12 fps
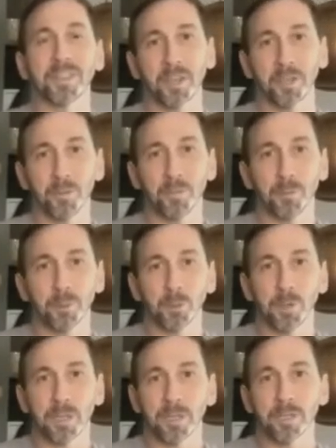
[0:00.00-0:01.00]
Thank you for
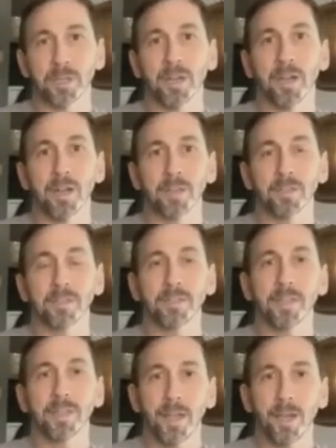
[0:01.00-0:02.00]
joining. Uh,
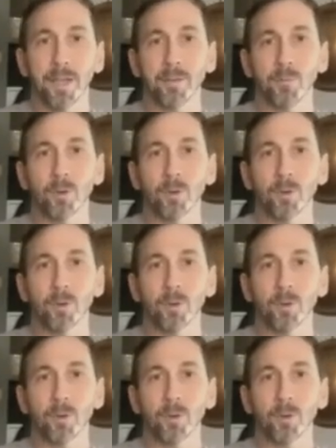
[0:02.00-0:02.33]
today,